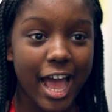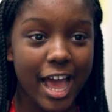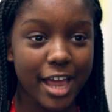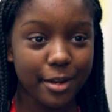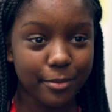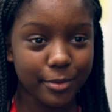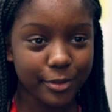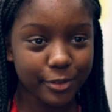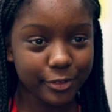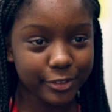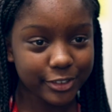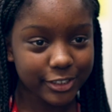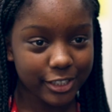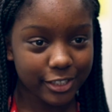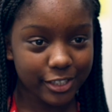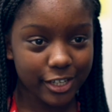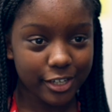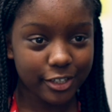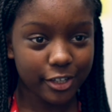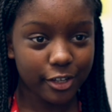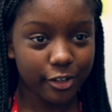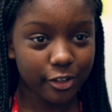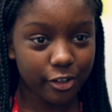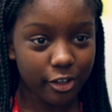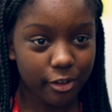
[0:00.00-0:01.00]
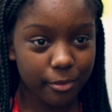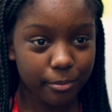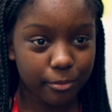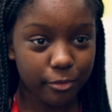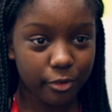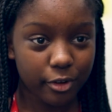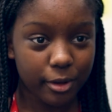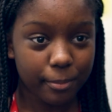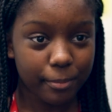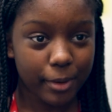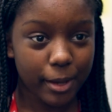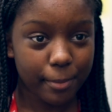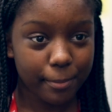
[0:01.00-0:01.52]
and we also learned a lot
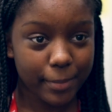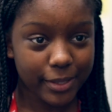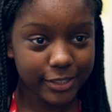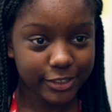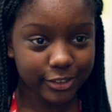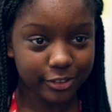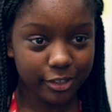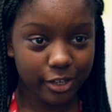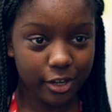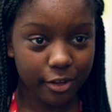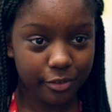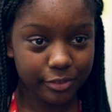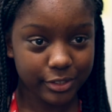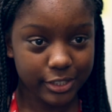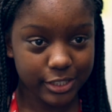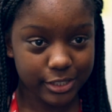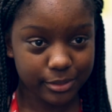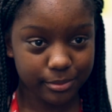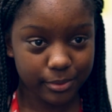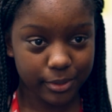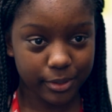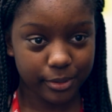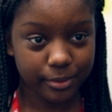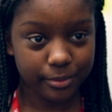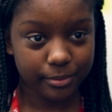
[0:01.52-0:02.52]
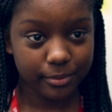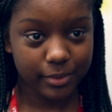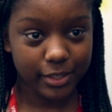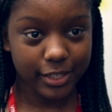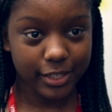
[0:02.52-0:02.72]
more about mental health as well